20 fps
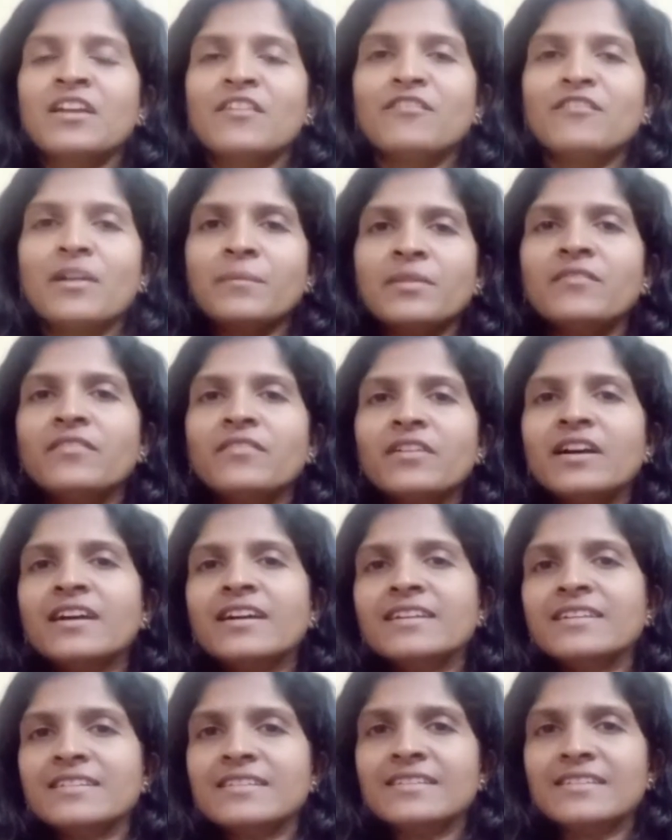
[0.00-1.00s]
From the
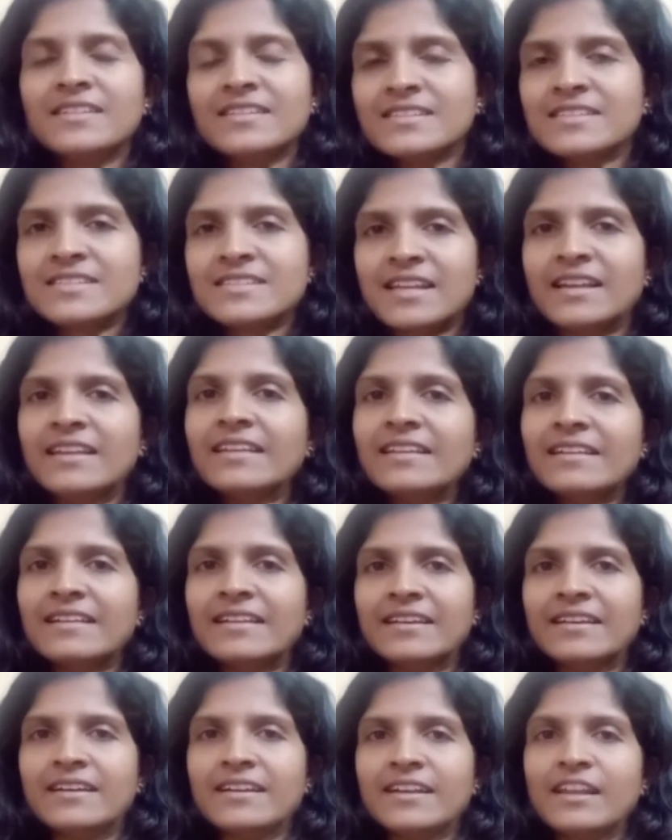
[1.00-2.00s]
word is telling
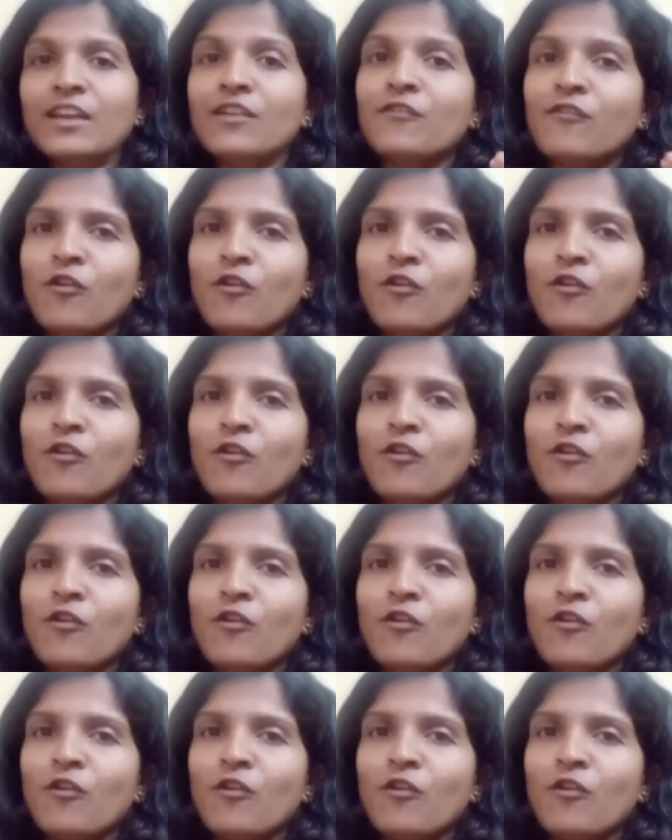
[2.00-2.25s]
clearly,